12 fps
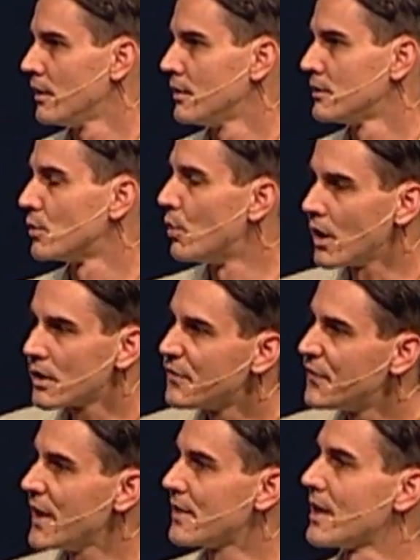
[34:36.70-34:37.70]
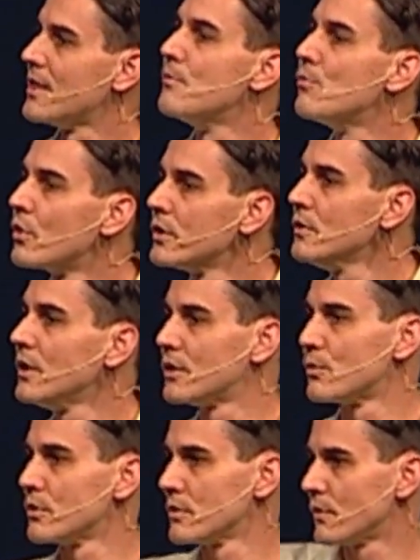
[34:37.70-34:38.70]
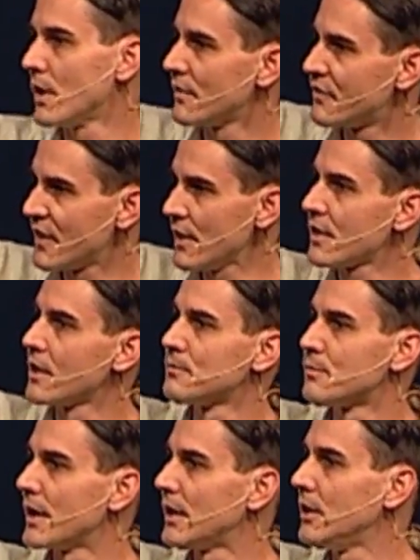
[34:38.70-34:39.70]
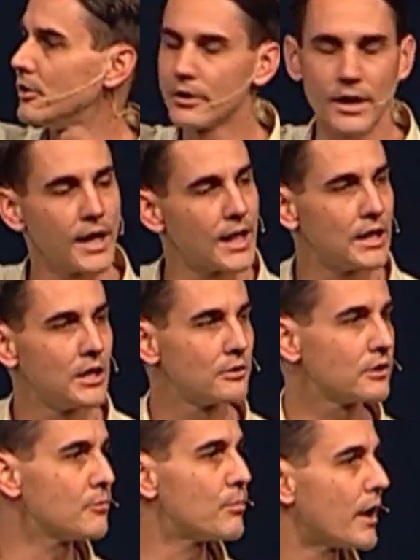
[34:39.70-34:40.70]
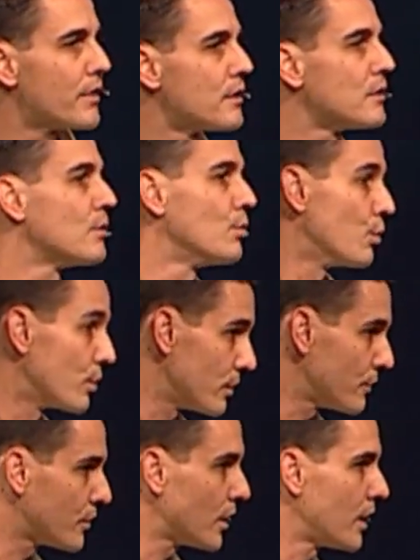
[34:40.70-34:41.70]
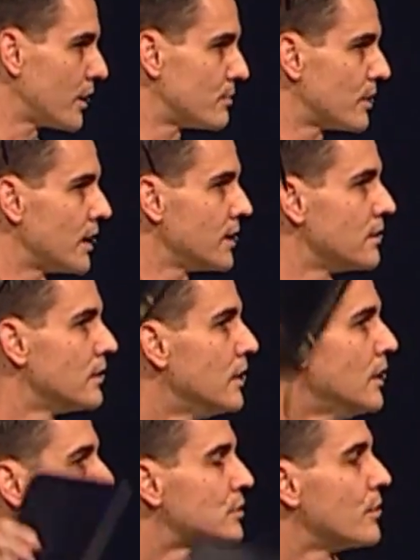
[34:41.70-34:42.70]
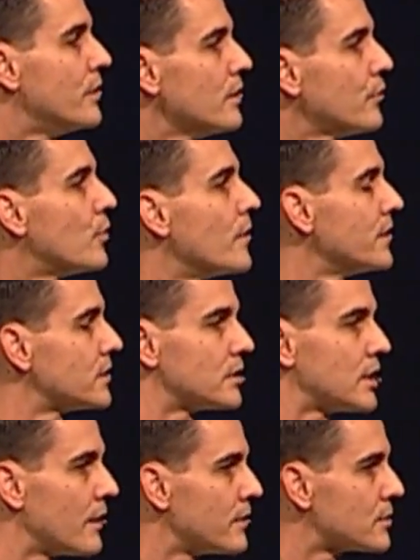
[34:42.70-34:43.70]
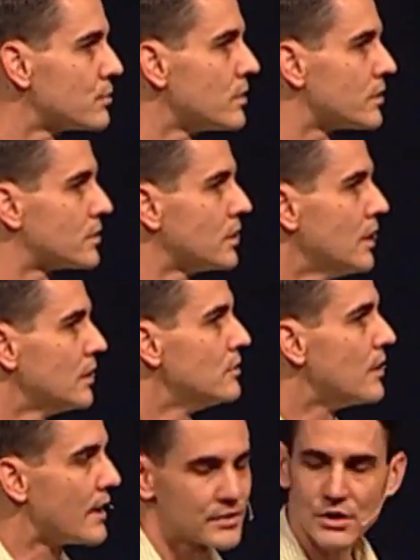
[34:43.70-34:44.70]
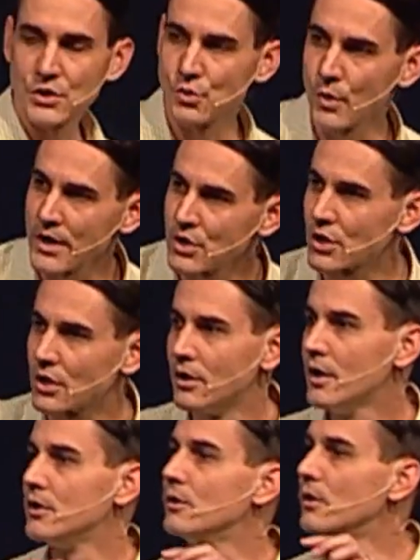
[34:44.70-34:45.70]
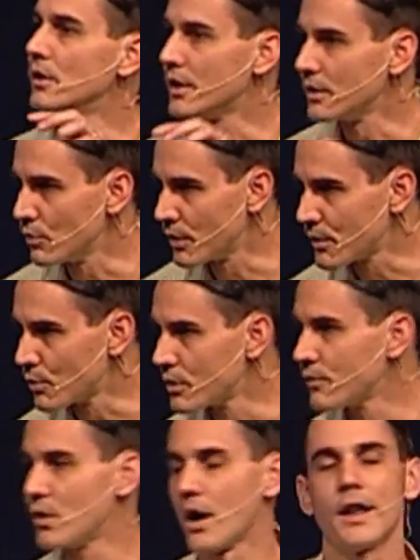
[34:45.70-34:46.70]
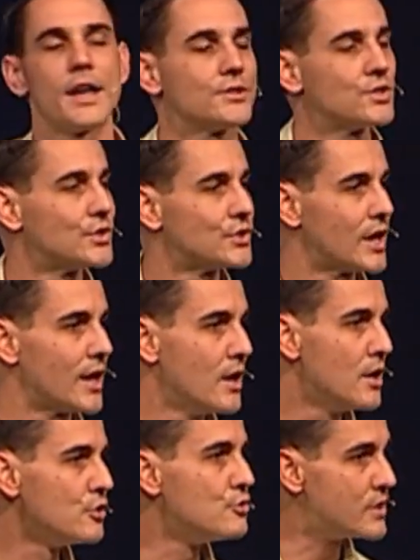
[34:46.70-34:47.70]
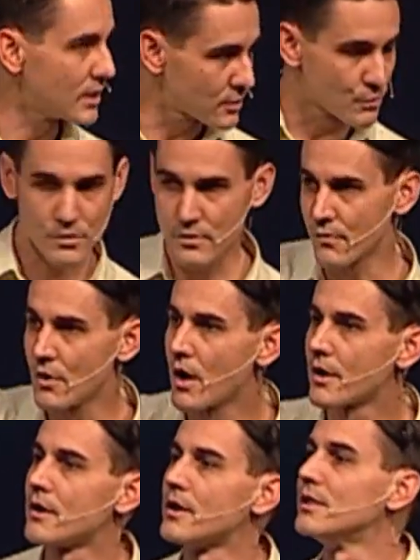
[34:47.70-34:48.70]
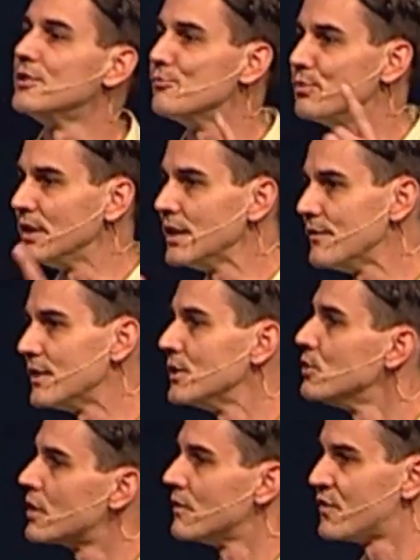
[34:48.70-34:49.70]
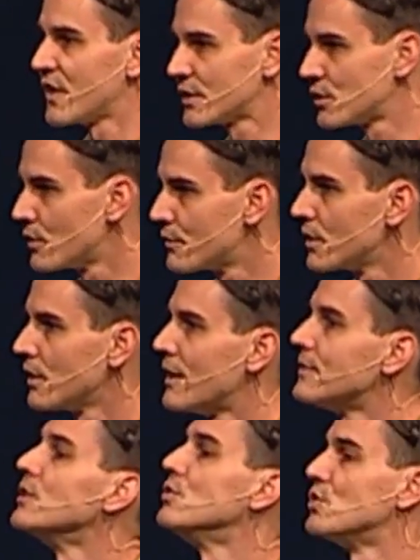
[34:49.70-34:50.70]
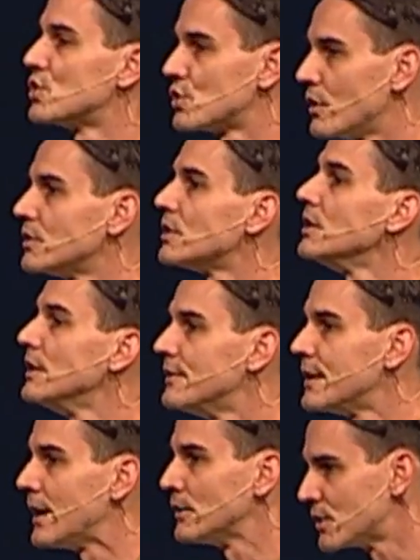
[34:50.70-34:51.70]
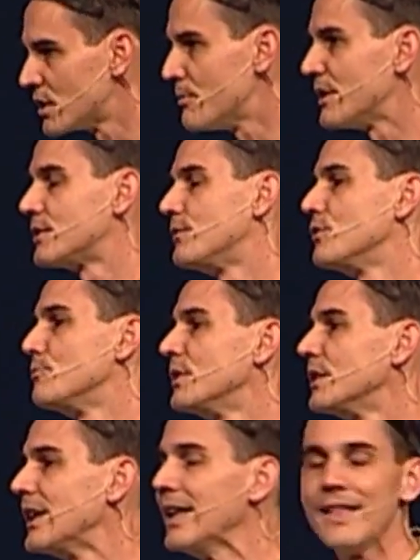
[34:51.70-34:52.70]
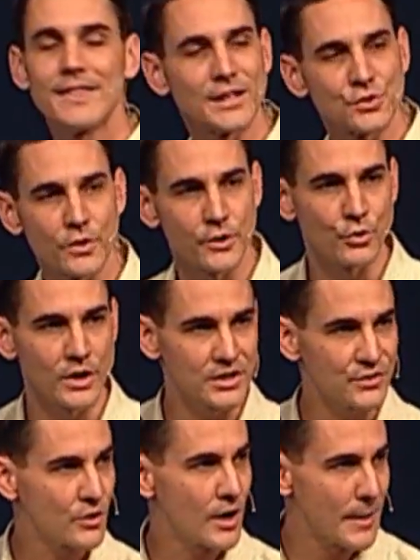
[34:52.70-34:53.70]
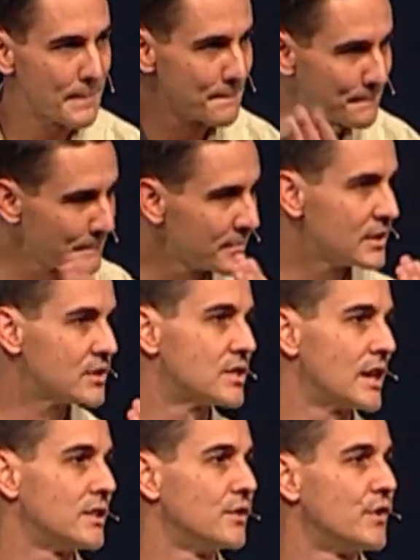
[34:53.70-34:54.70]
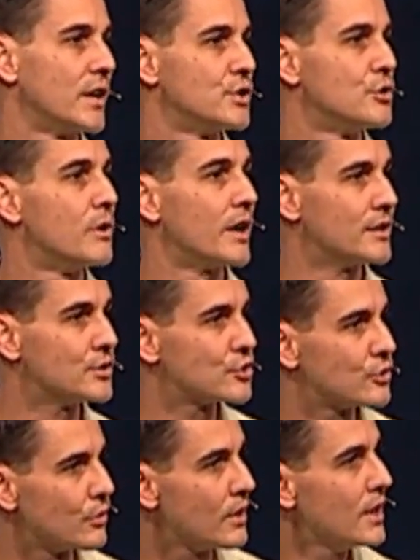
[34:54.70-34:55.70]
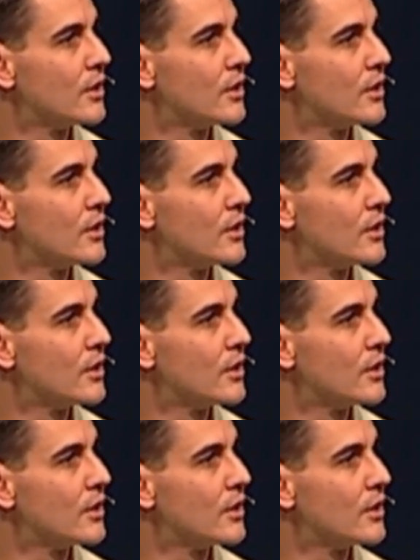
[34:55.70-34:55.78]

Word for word: It's a walk of faith, and the more you get the Word of God, faith comes by hearing, and hearing by the Word of God, right? So, therefore, this is how this works. You have a situation. You look at what the Word of God has to say. You get the Word of God on it. You believe it. You confess it over your lives, and you start to live it out to the best of your ability. That's where the grace of God sanctifies you by His truth.